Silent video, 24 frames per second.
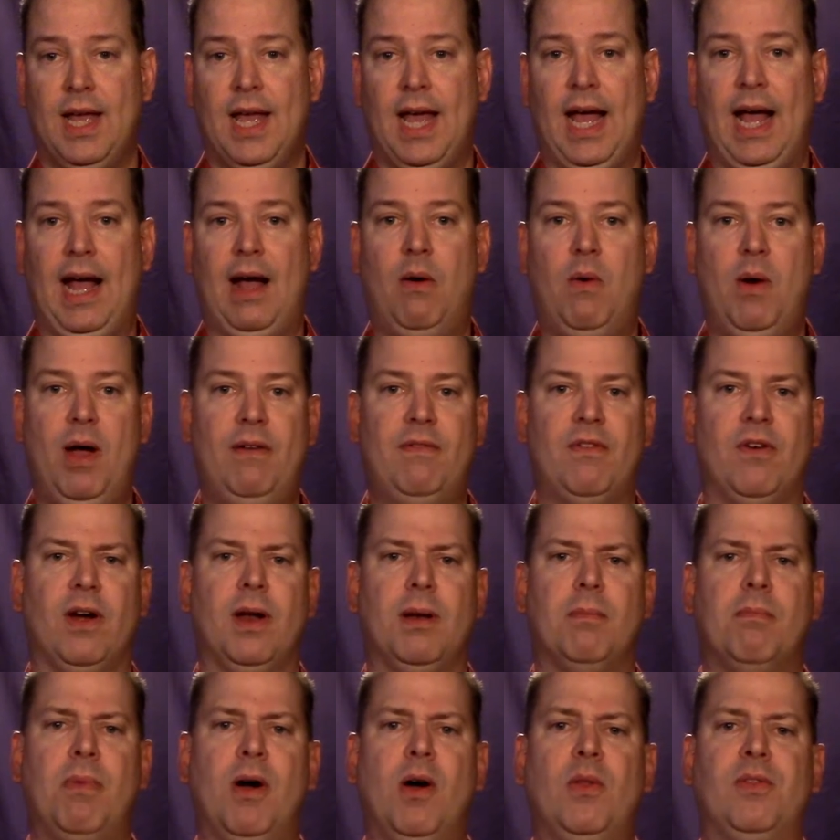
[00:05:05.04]
However,
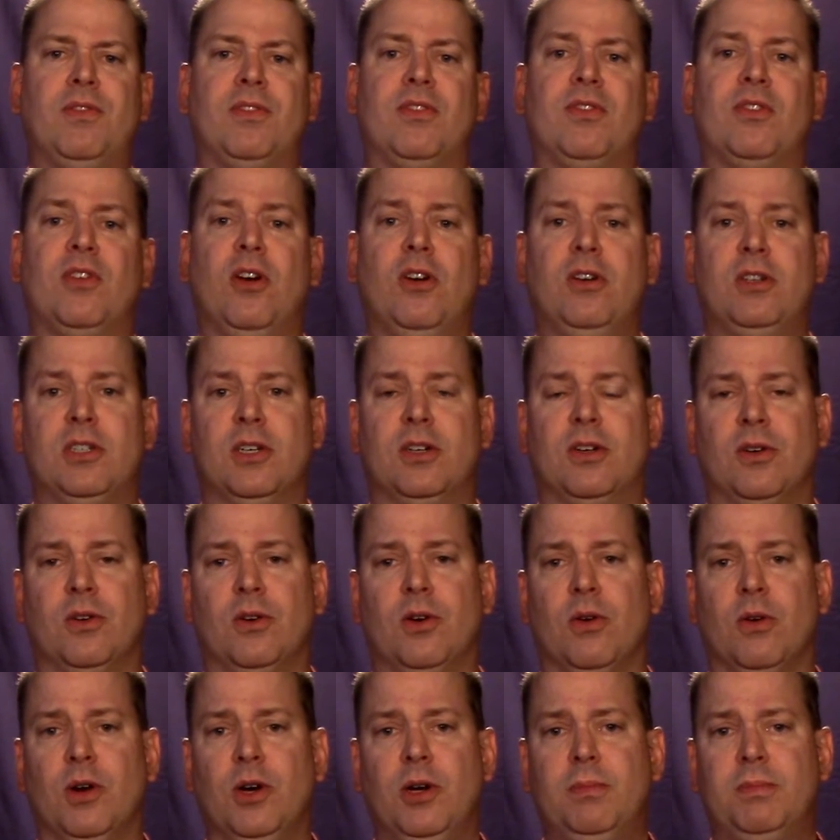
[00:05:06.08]
in both surgical
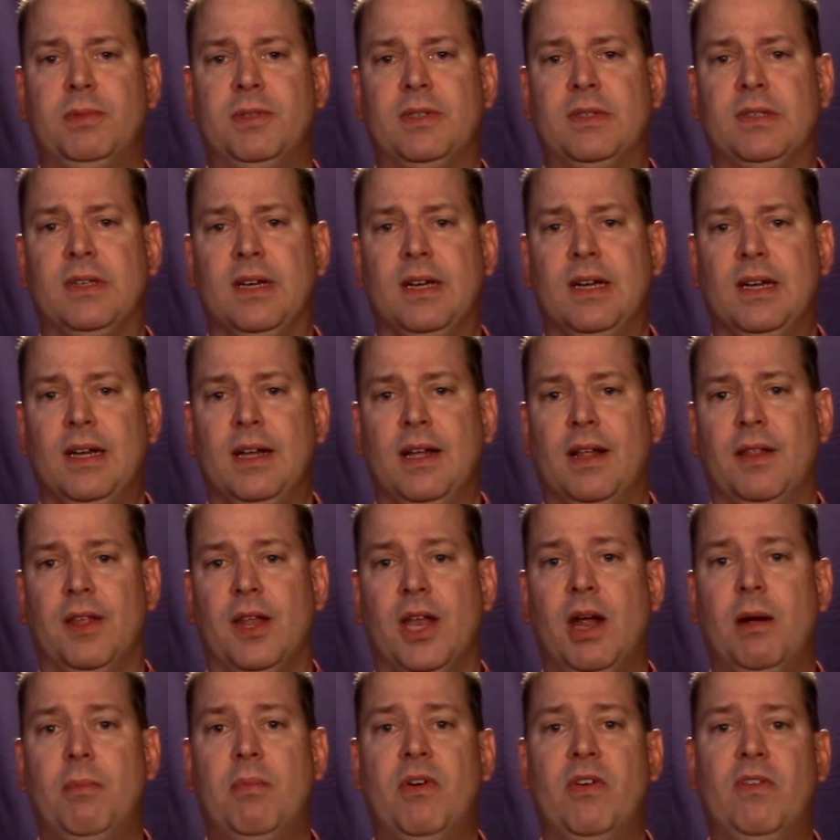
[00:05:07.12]
groups, the
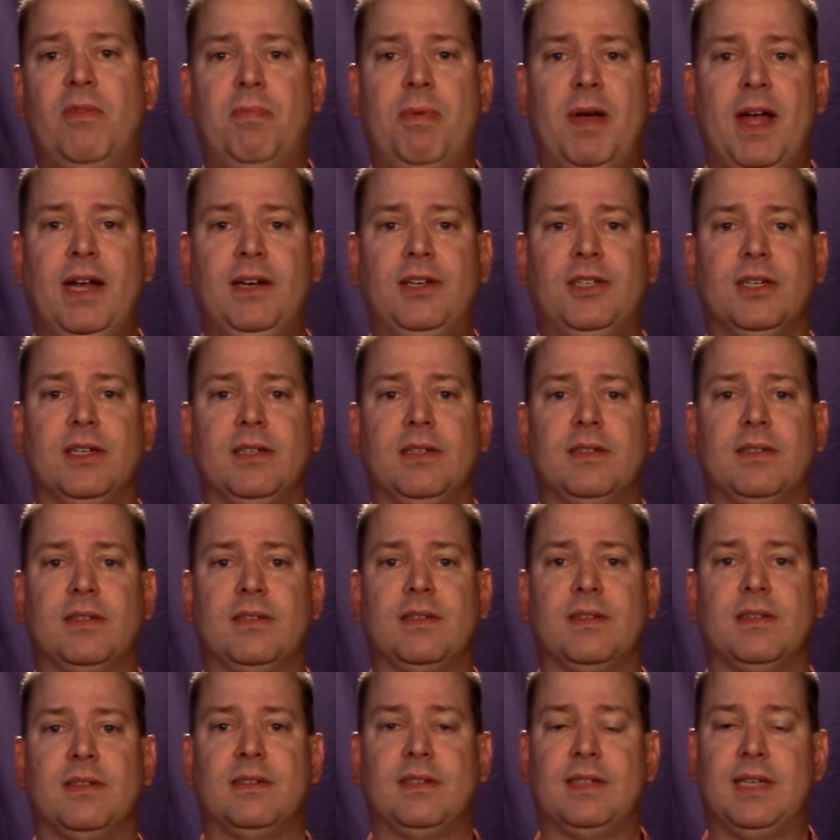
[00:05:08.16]
number of patients
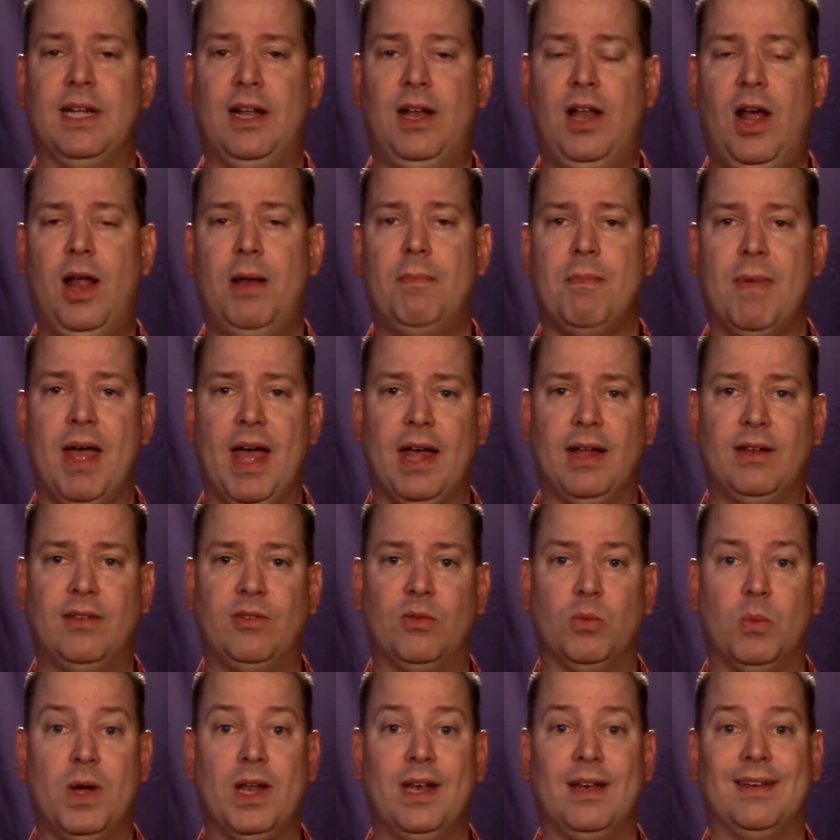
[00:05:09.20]
still on meds
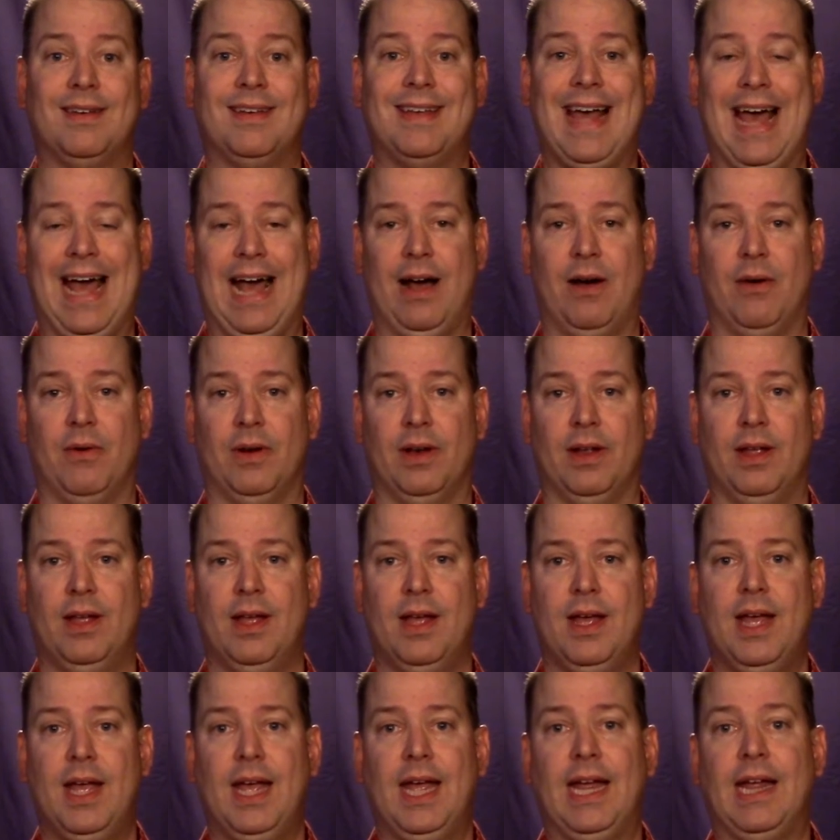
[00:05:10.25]
went down
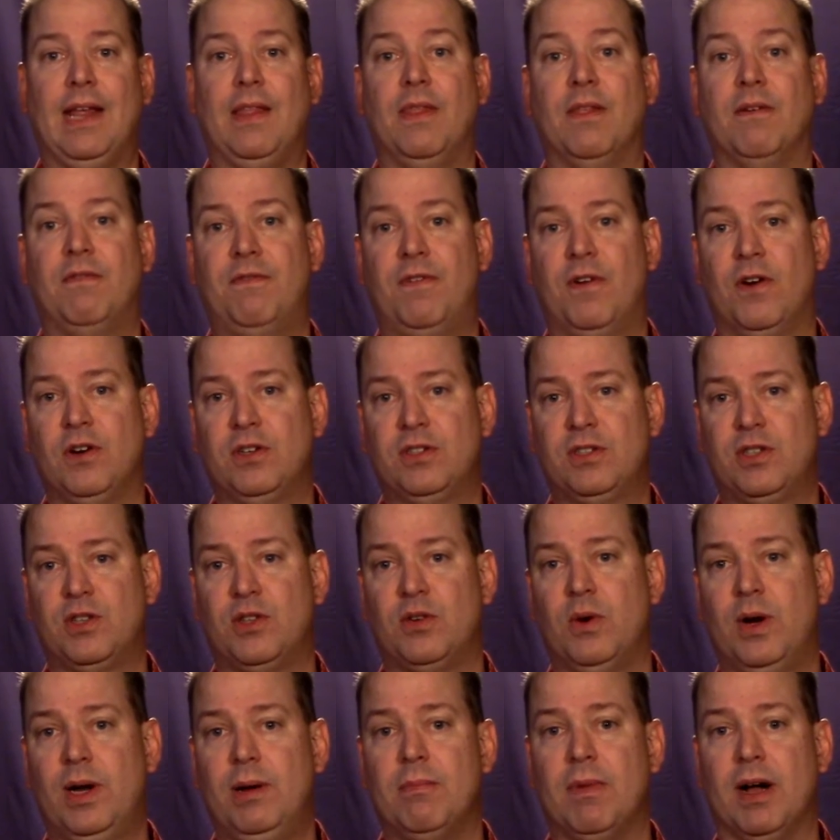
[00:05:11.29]
in the first
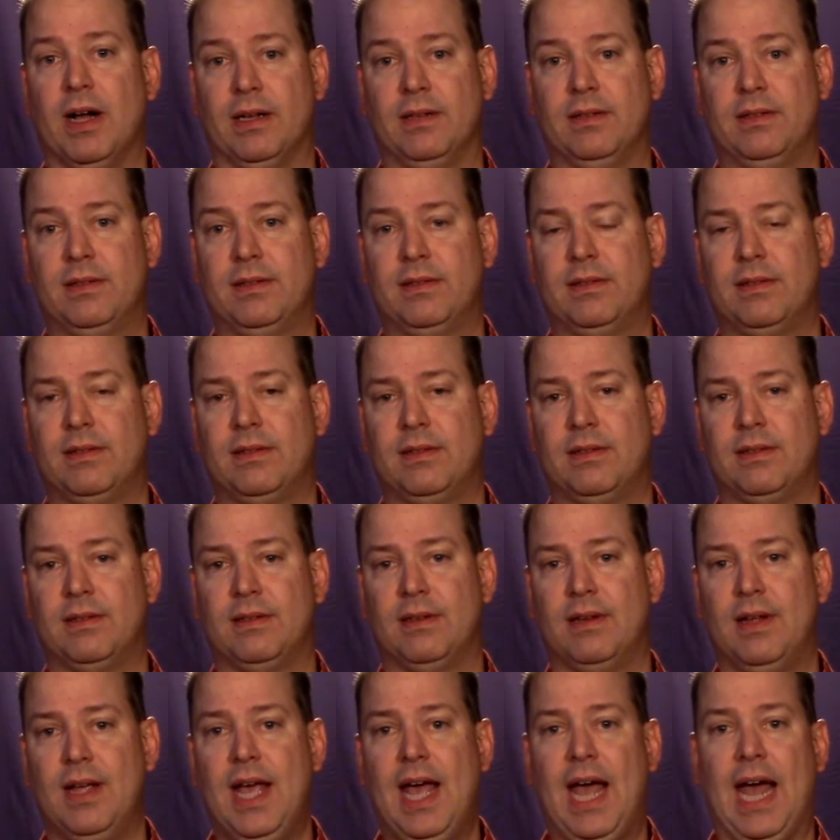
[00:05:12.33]
three months.
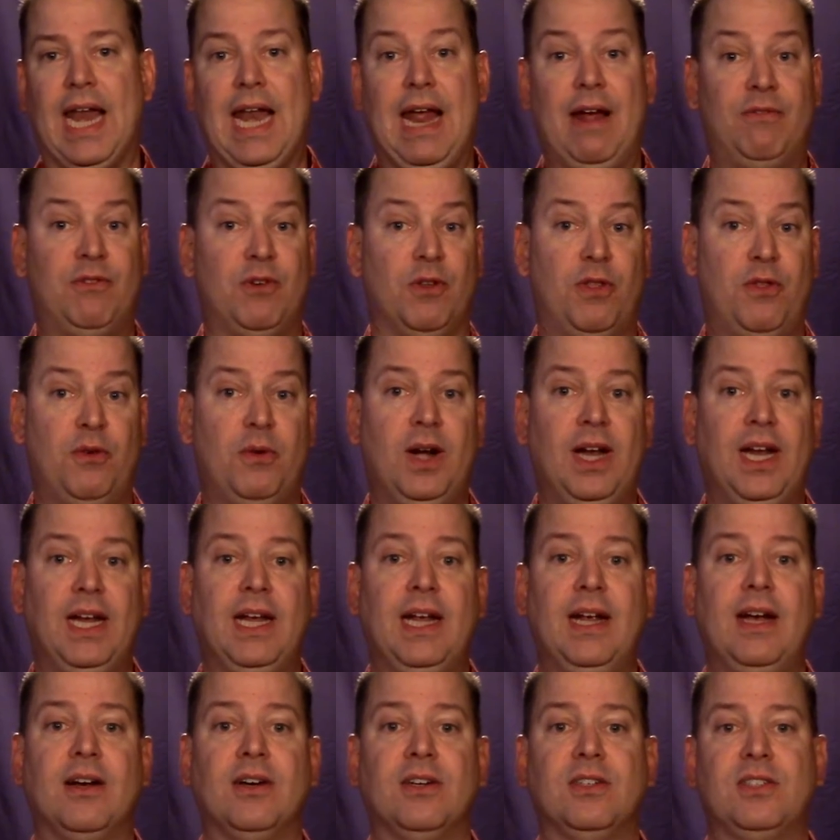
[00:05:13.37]
And after three
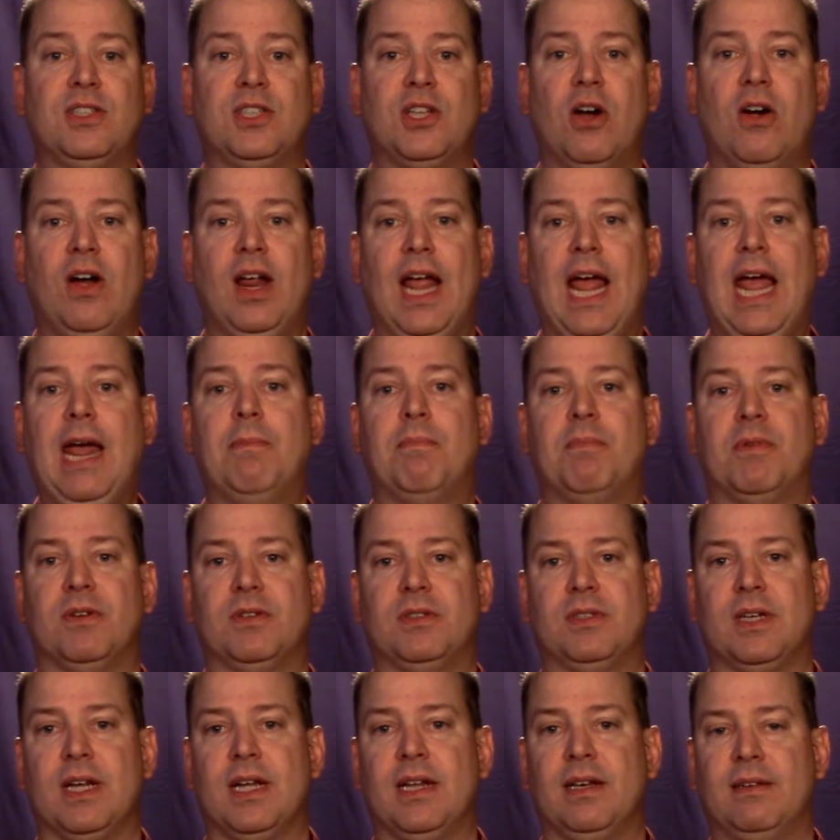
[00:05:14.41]
years, thirty-eight
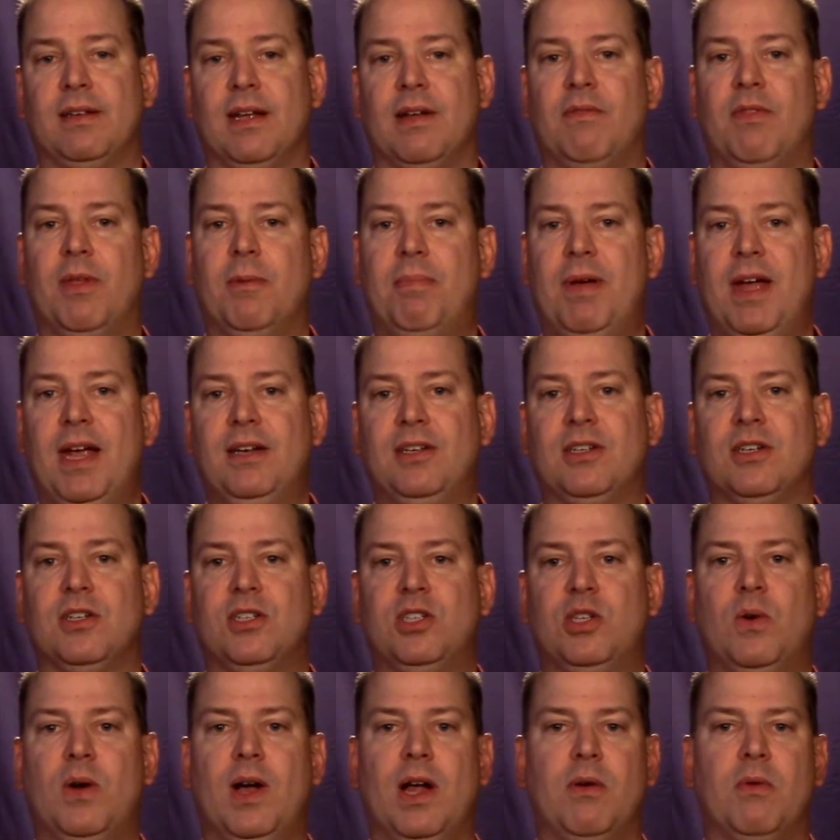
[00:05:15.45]
percent of the patients
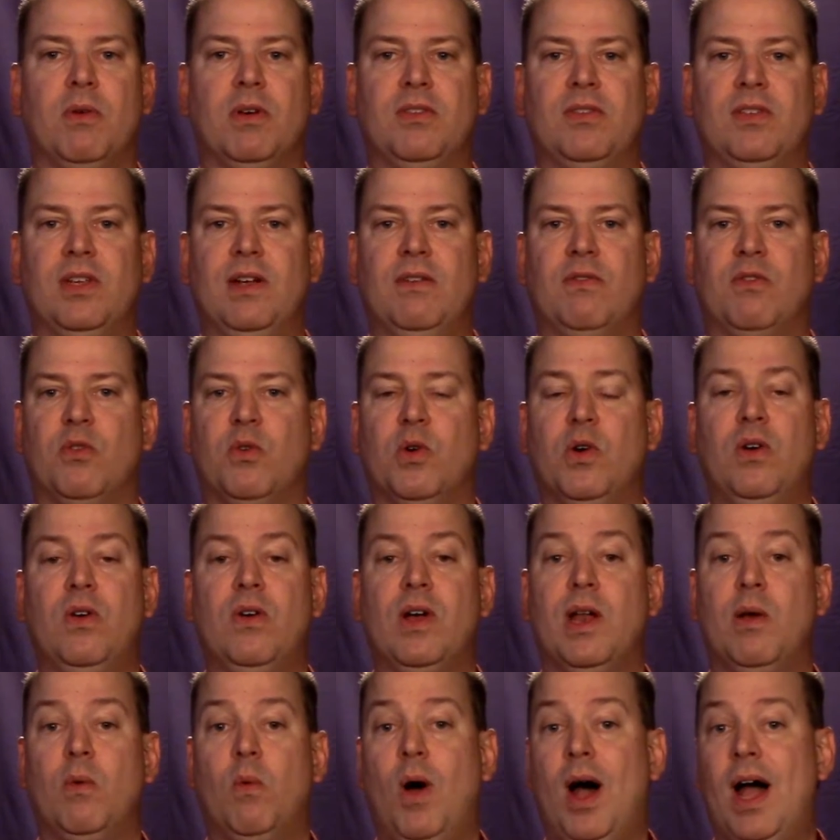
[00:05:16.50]
who had received
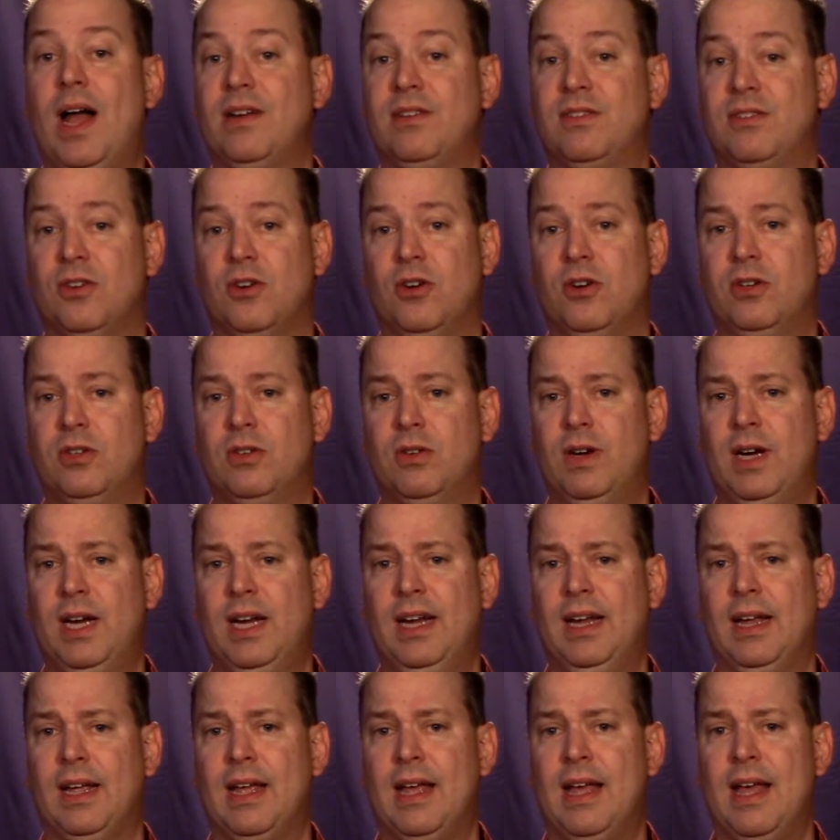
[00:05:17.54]
Roux-en-Y
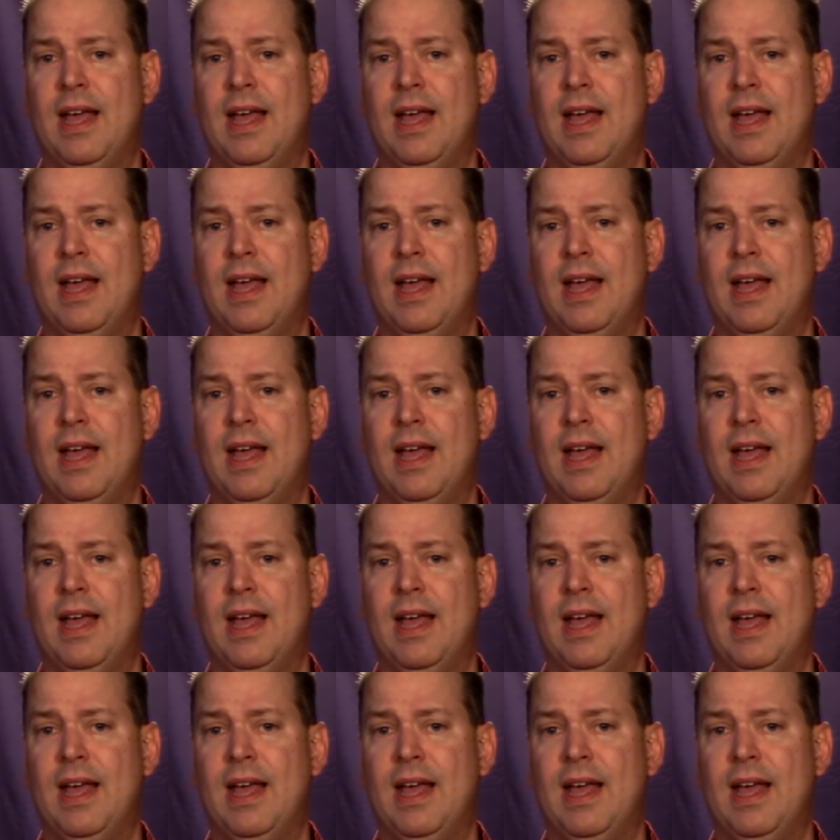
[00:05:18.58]
surgery